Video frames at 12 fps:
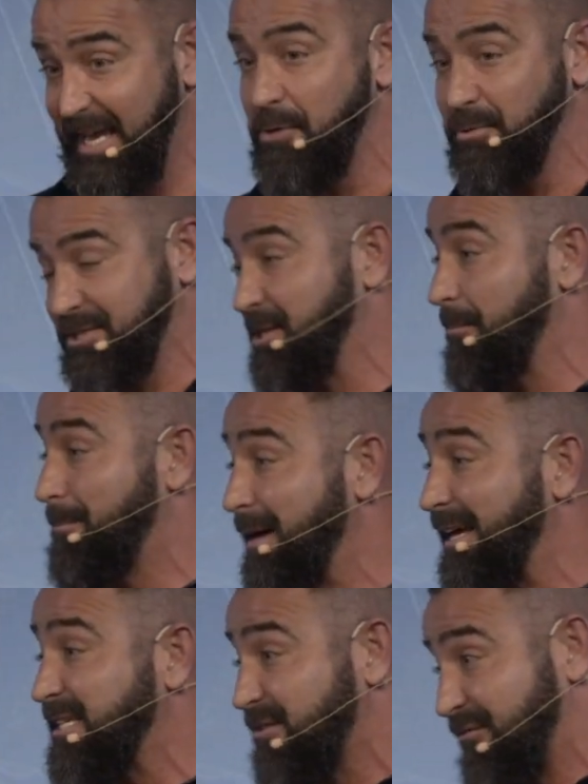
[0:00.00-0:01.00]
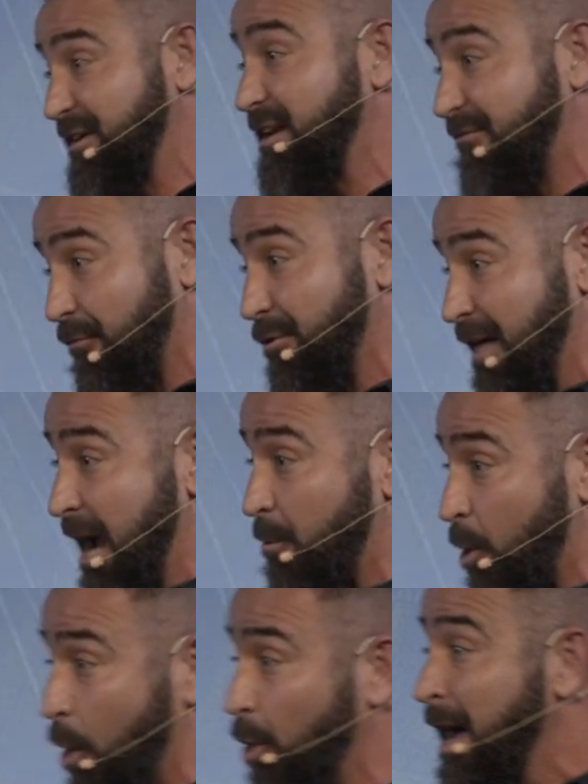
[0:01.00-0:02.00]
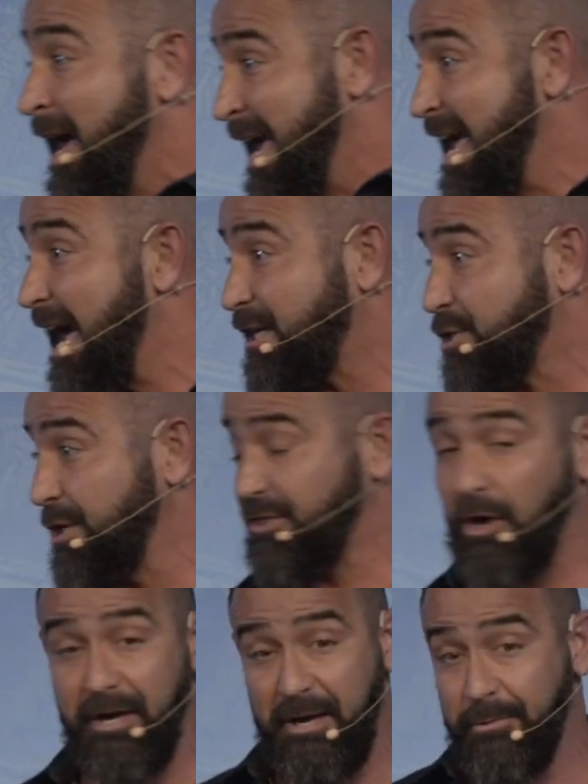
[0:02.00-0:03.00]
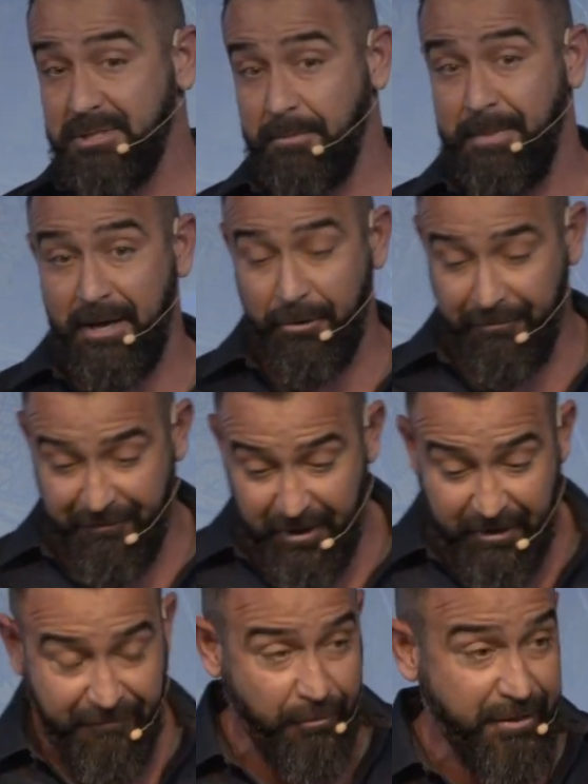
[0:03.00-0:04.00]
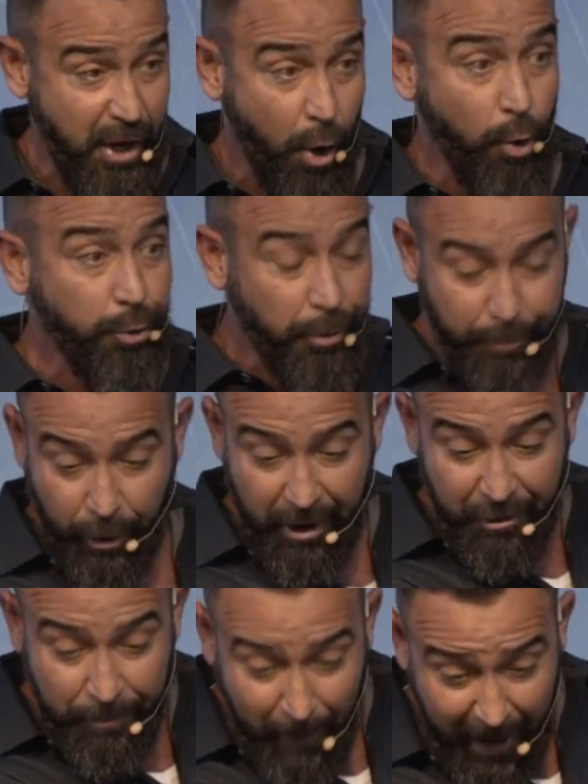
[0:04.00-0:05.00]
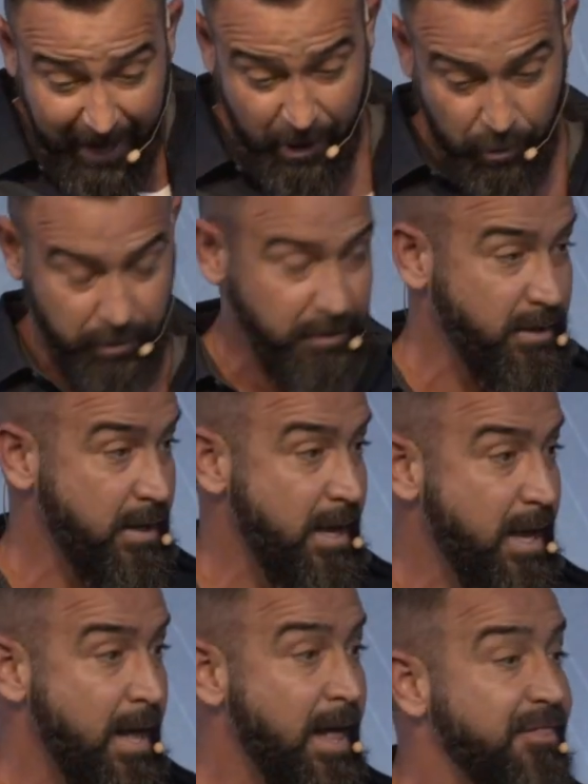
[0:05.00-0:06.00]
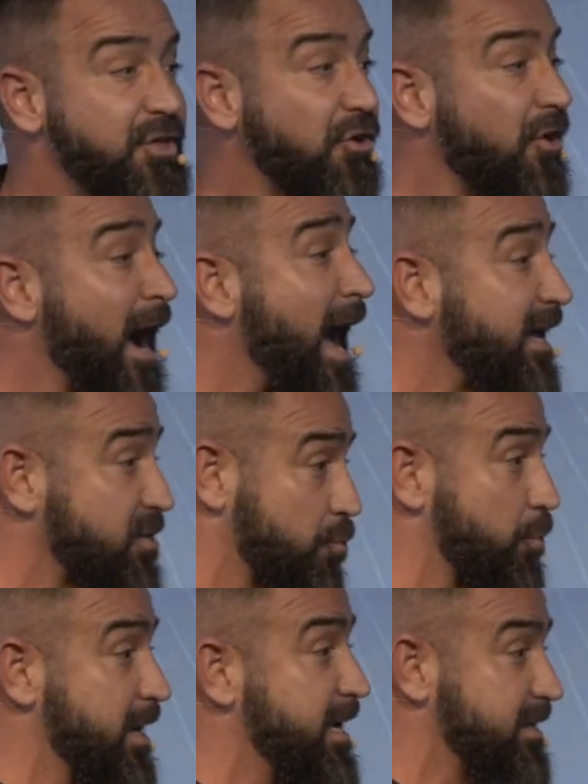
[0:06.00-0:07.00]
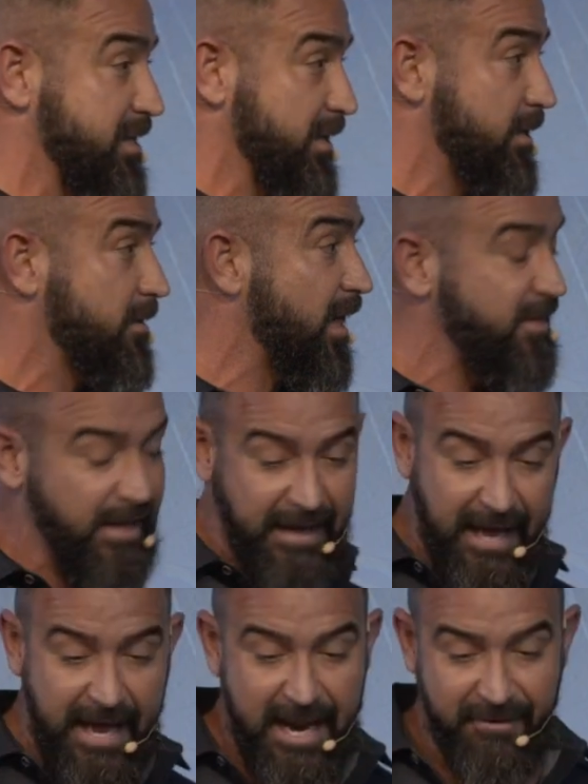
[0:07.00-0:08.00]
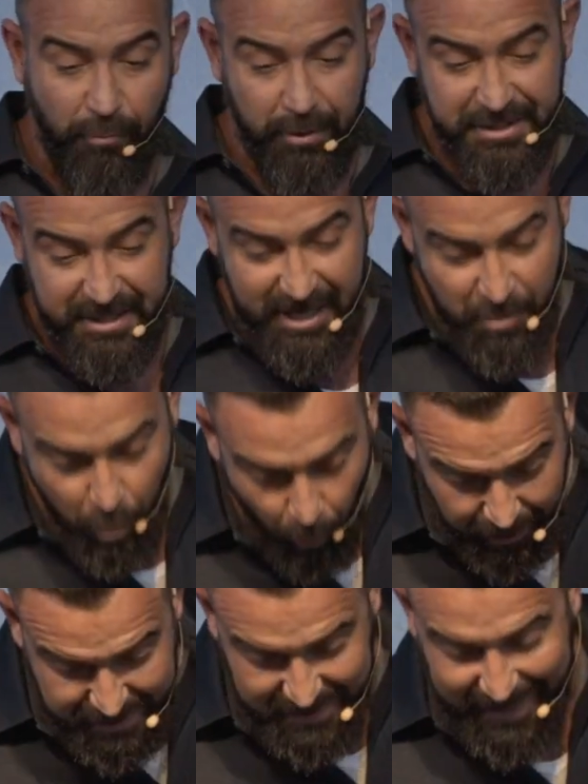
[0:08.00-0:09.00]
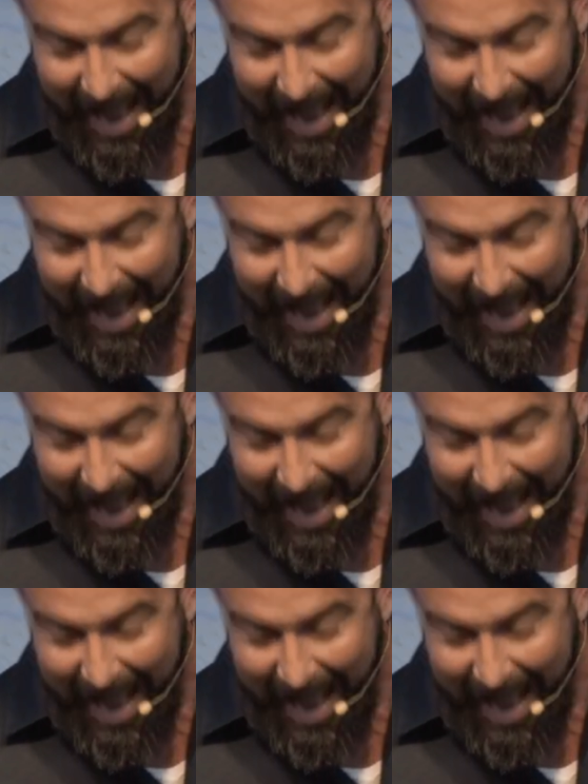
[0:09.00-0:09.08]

he was the best fit for that role. He actually thought he was a better fit for the older brother, Michael. The last reason that they gave was that he wasn't